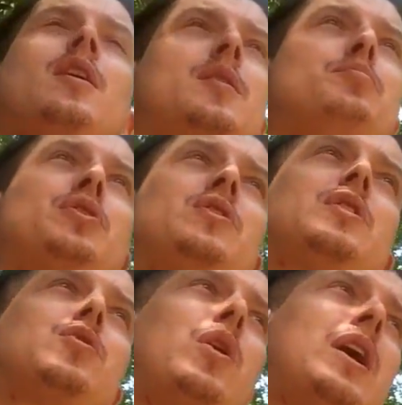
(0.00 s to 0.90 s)
completely
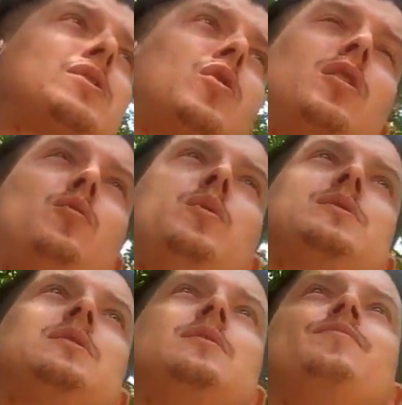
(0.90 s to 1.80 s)
correct, or
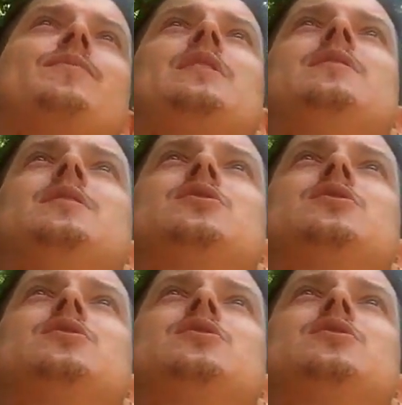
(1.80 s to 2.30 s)
the